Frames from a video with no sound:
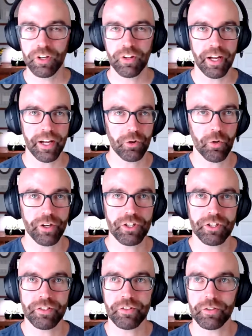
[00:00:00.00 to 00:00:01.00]
get a lot of
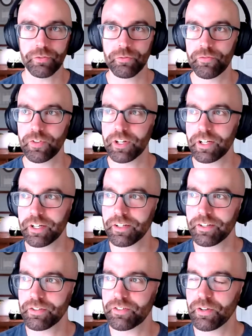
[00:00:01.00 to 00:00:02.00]
questions of
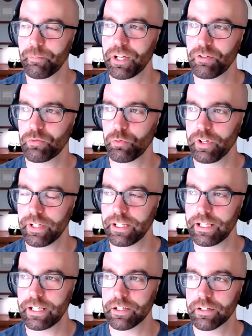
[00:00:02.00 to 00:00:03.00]
somebody's
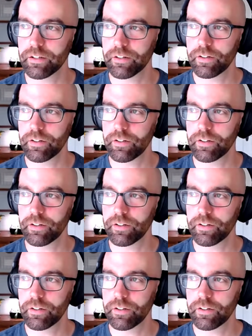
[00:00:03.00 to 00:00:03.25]
really